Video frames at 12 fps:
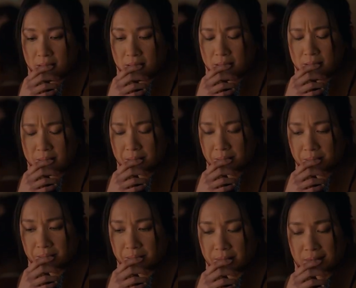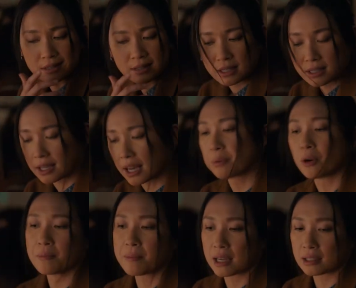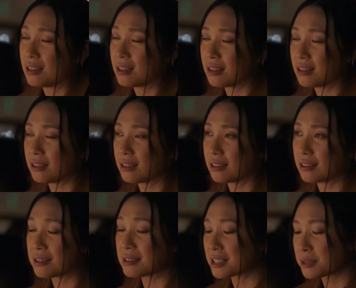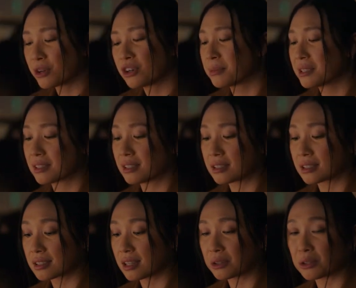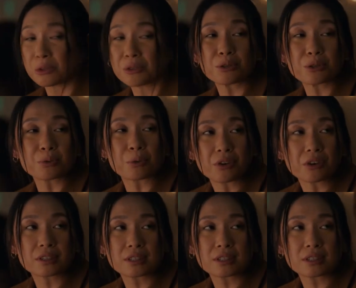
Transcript: that someone would have hacked, but she denied that how can someone do it in all world at the same